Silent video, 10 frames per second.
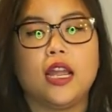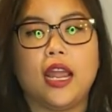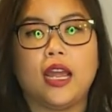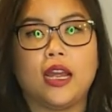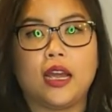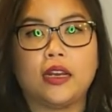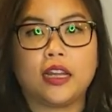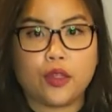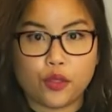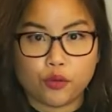
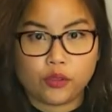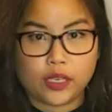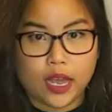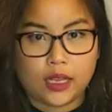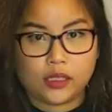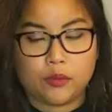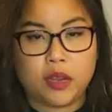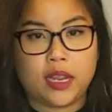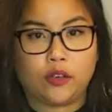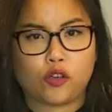and enthusiasm
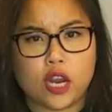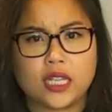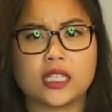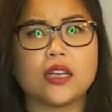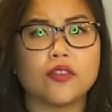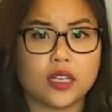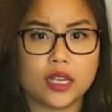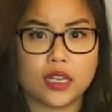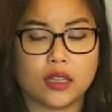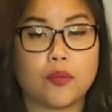and
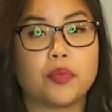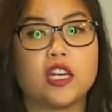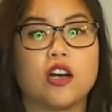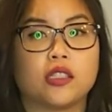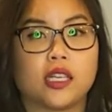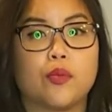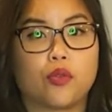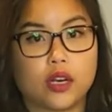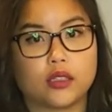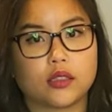creativity that Beyonce
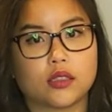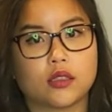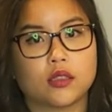brings.